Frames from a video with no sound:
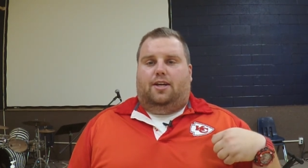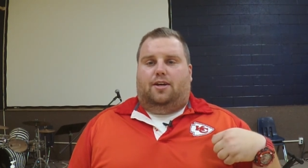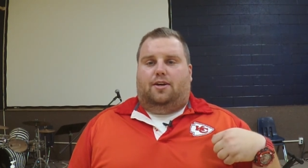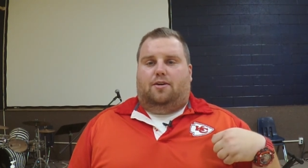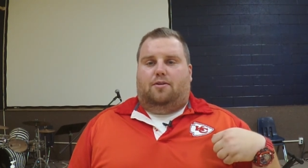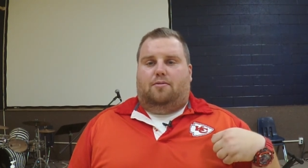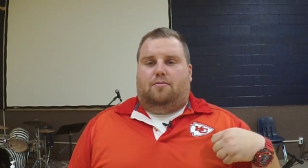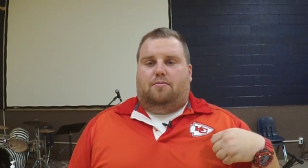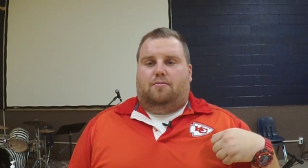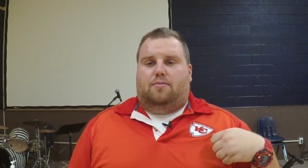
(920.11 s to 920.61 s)

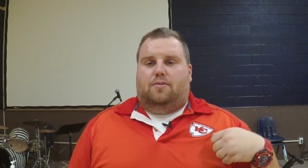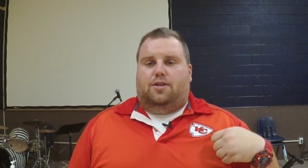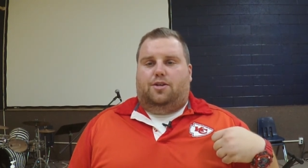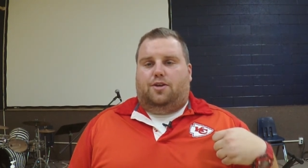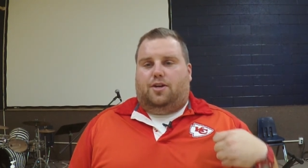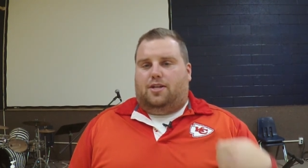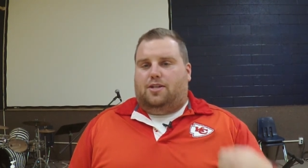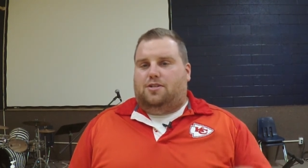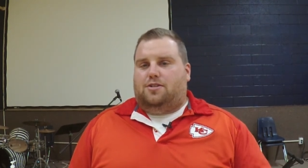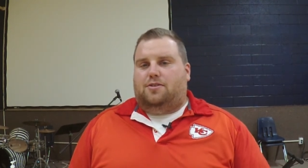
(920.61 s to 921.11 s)

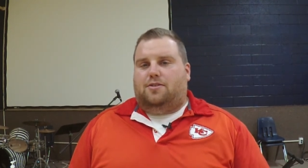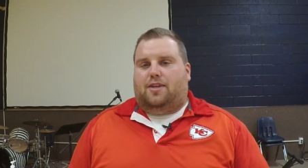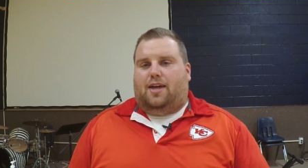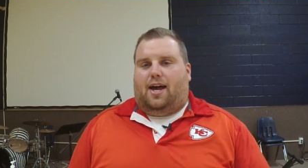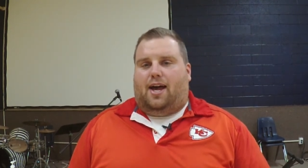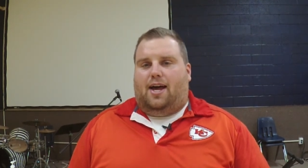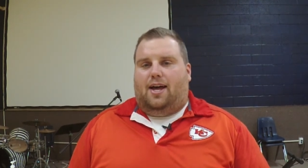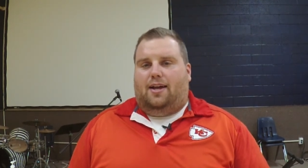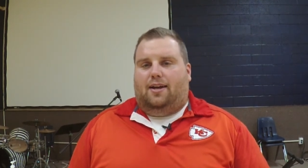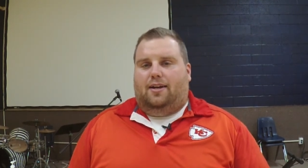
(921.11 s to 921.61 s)
You can do
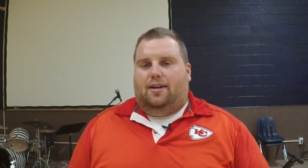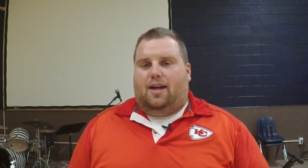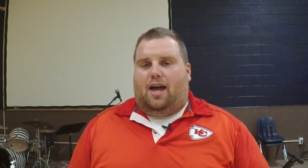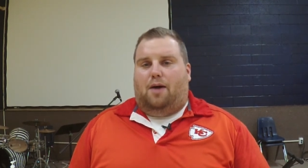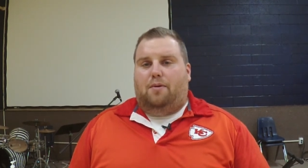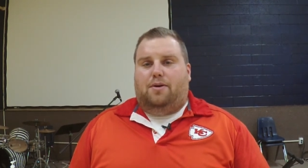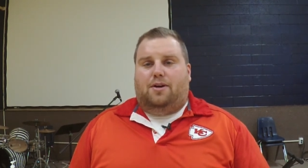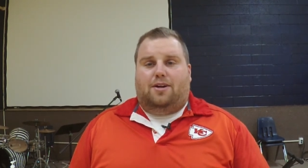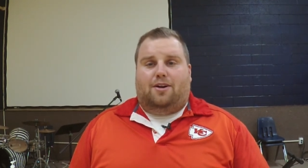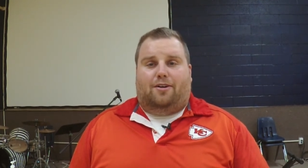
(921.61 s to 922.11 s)
that.
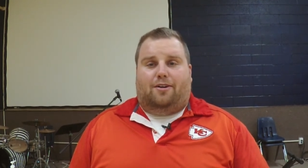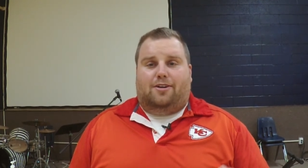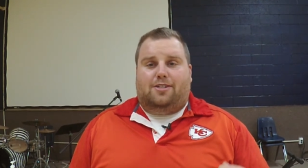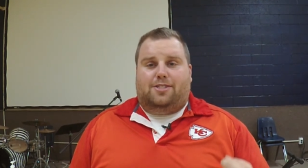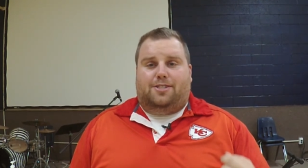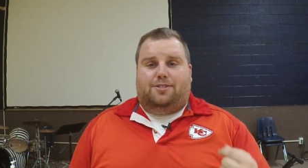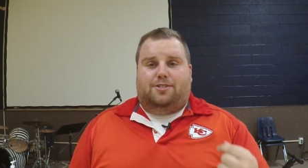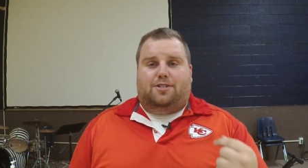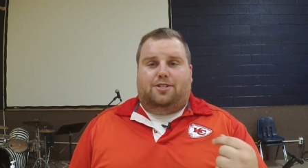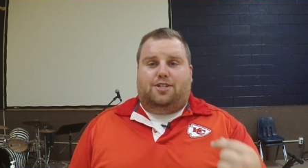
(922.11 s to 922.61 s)
I would
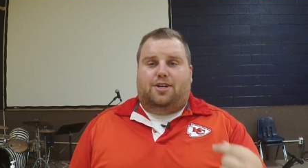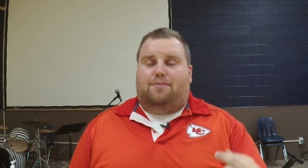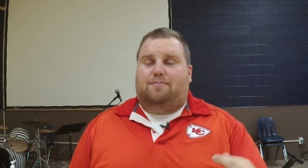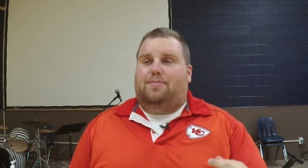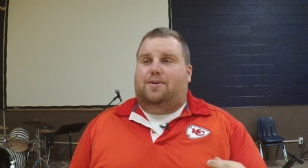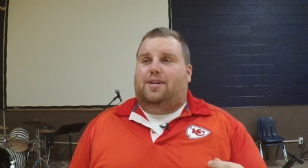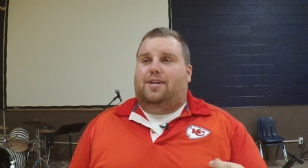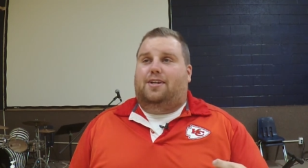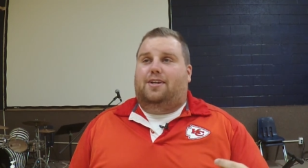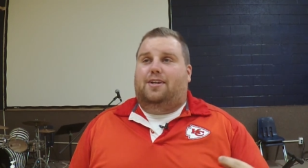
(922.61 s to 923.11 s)
encourage you to
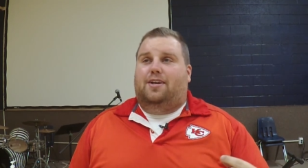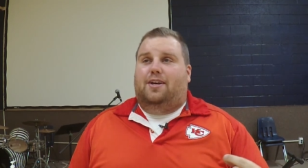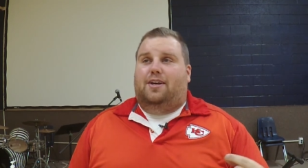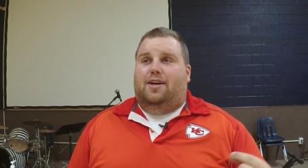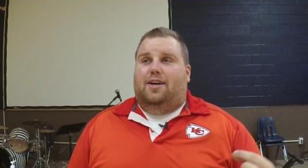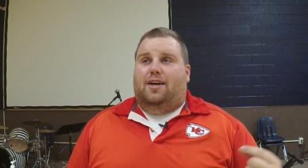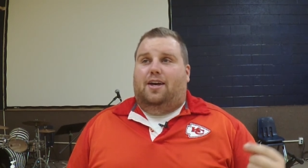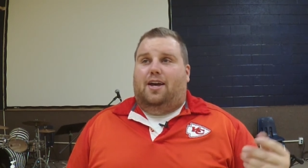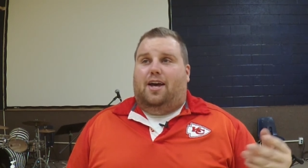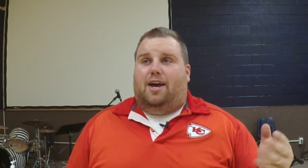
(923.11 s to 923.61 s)
jump in
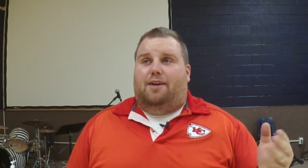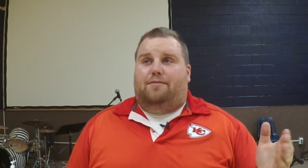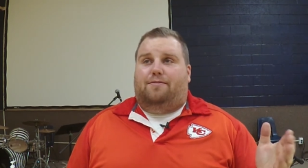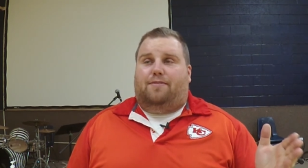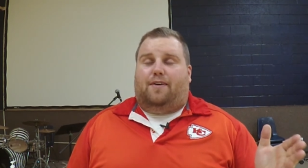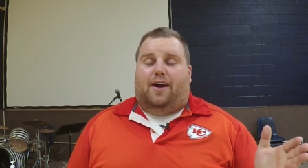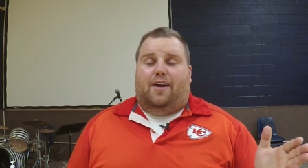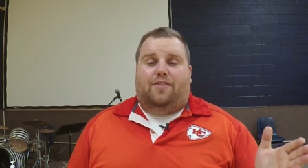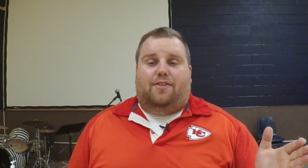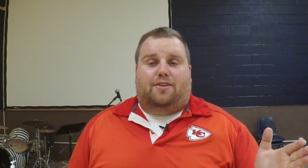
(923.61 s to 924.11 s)
and
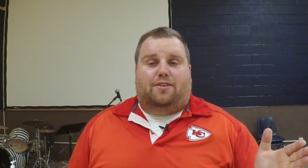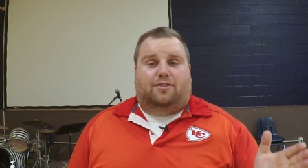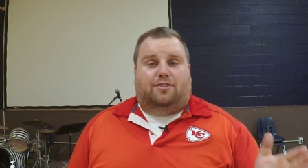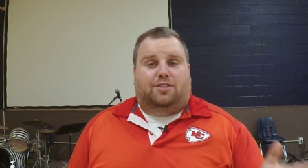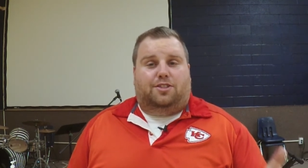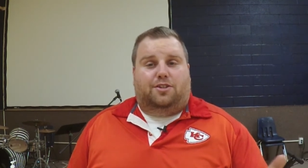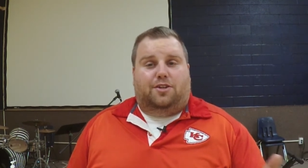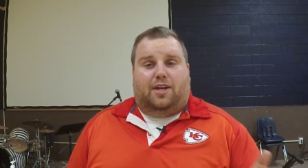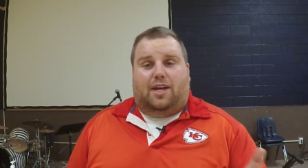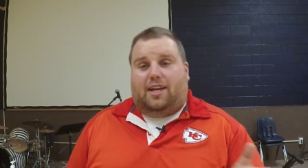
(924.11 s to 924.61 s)
find the
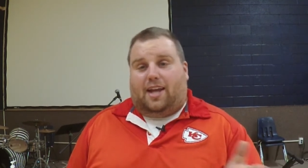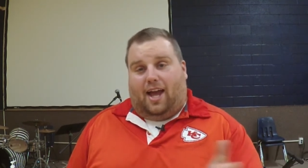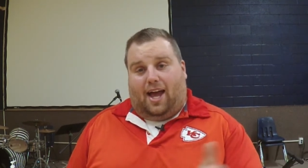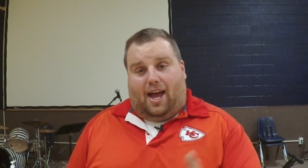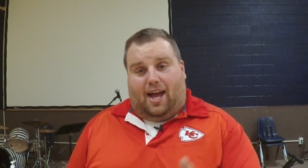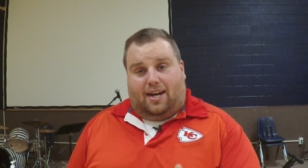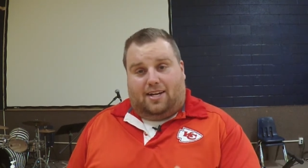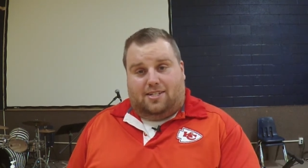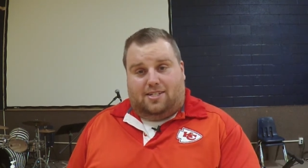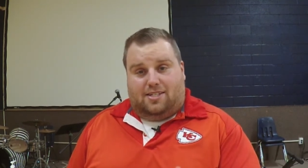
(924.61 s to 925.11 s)
Luke and
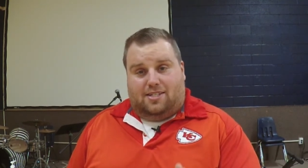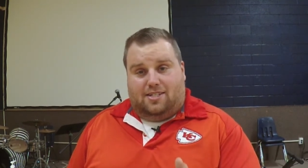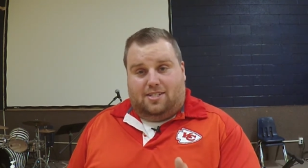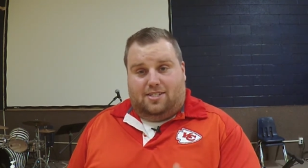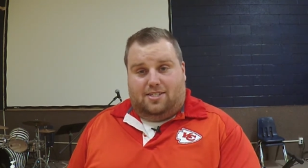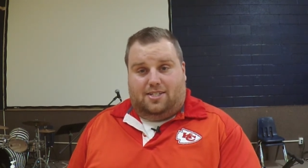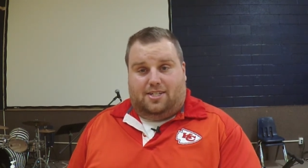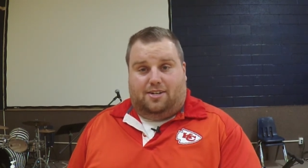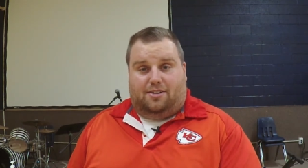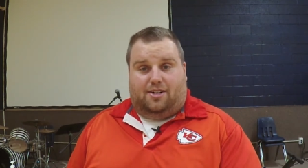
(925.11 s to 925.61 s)
Acts
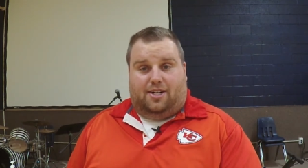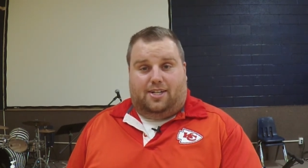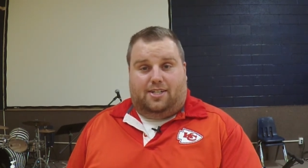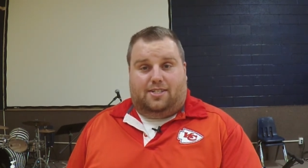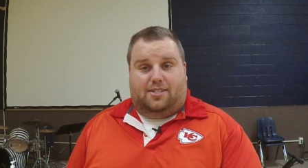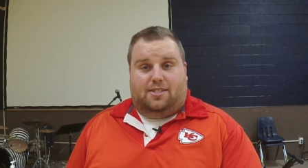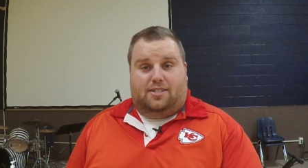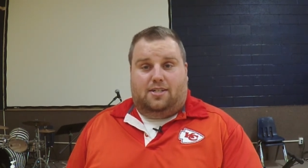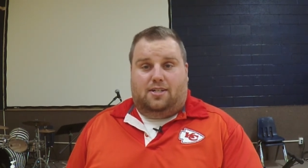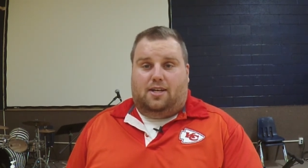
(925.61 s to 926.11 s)

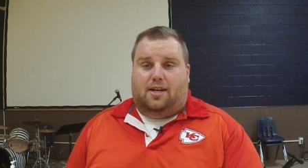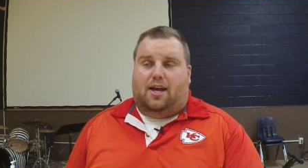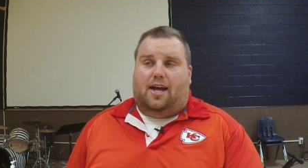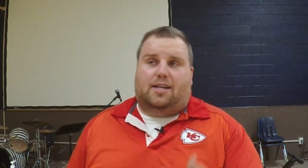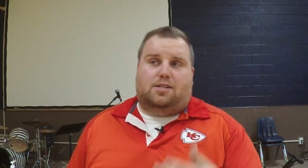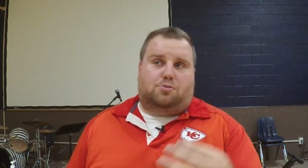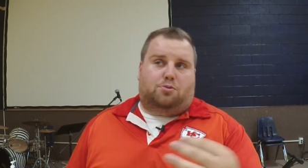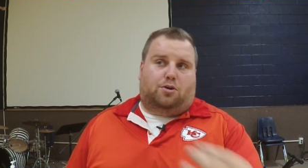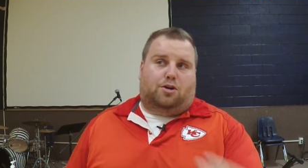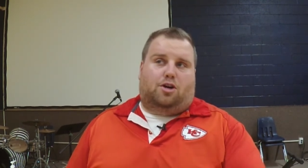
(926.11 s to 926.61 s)
series
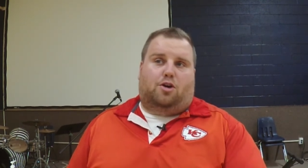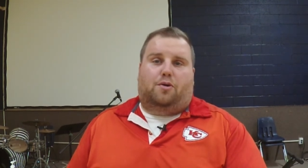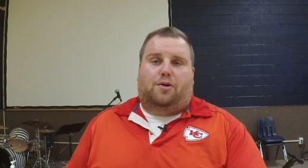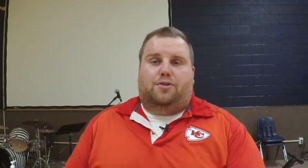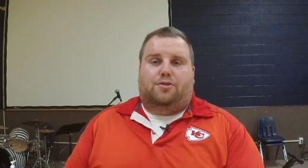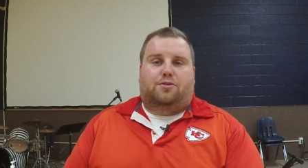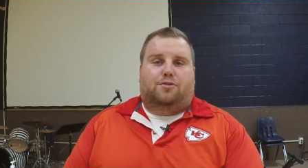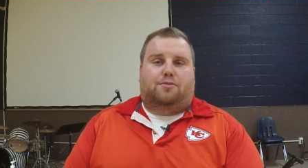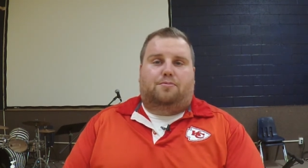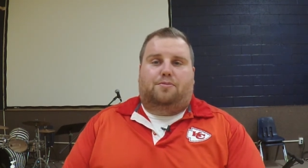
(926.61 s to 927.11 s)
as we're
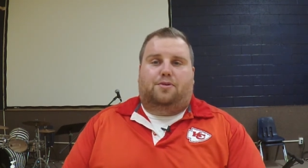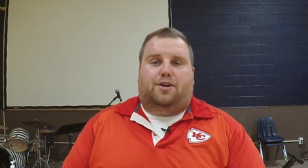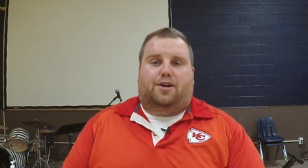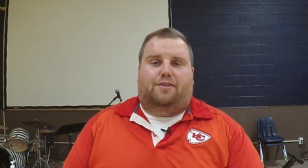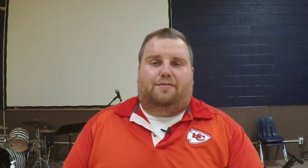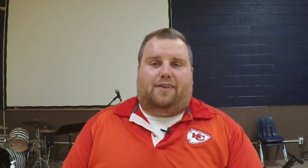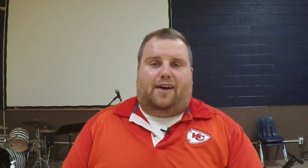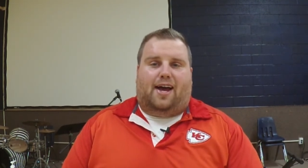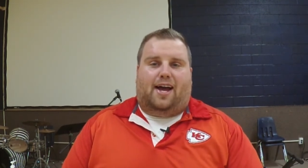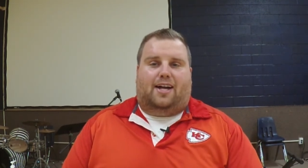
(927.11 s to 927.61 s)
going through the
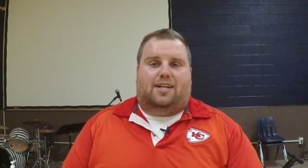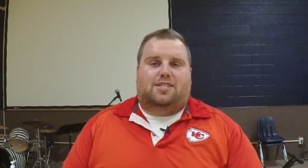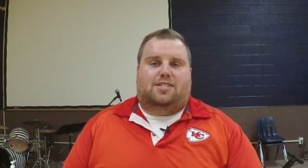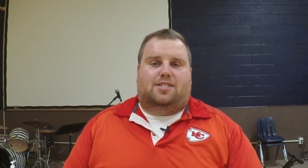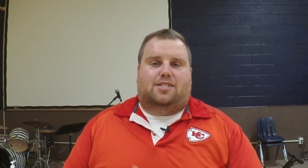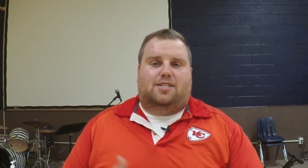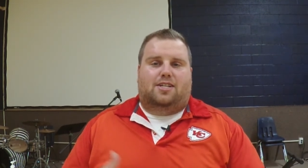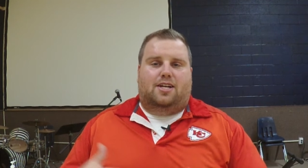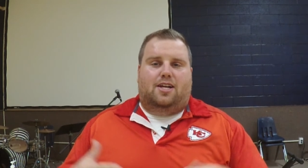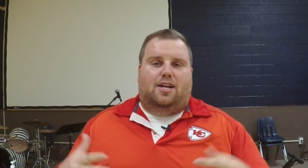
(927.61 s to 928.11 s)
book of
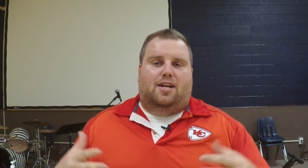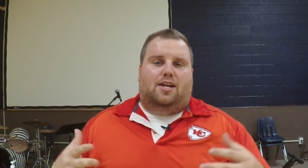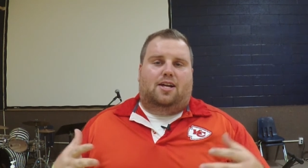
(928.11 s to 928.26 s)
Acts